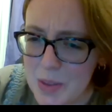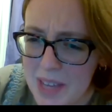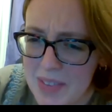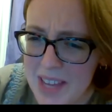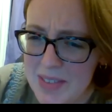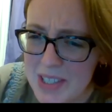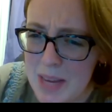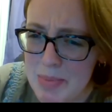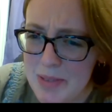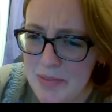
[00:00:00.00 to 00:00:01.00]
I have a
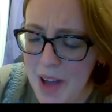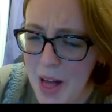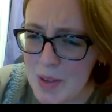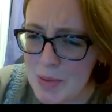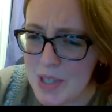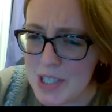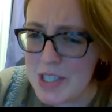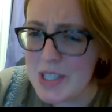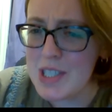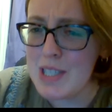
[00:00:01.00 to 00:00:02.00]
couple of follow-up
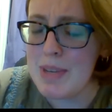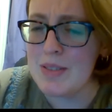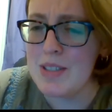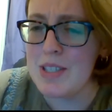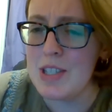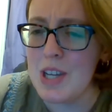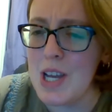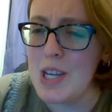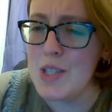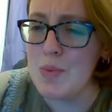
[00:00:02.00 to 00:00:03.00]
questions about the
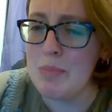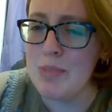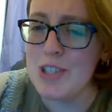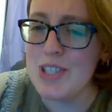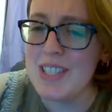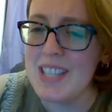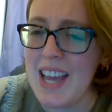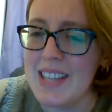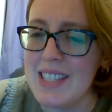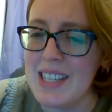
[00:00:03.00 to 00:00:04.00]
dolls. One person's
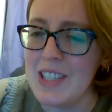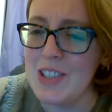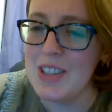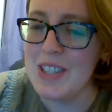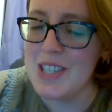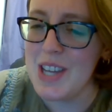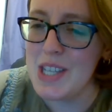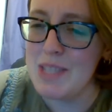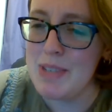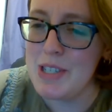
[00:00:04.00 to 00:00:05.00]
asking, couldn't the
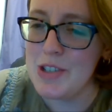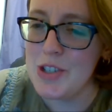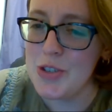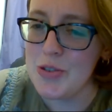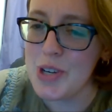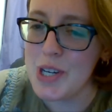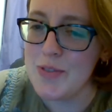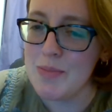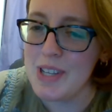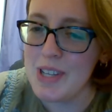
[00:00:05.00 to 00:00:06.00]
dolls be destroyed
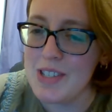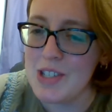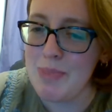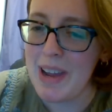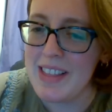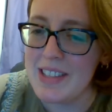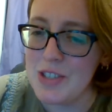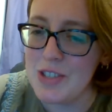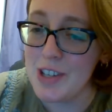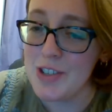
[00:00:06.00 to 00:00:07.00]
by the
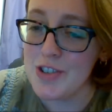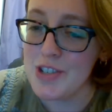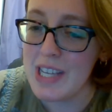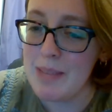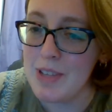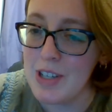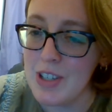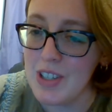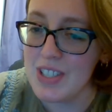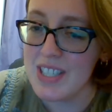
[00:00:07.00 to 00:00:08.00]
instructors to keep the
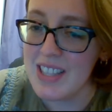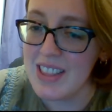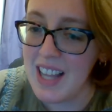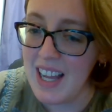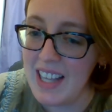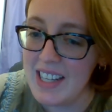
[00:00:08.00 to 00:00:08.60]
girls in line?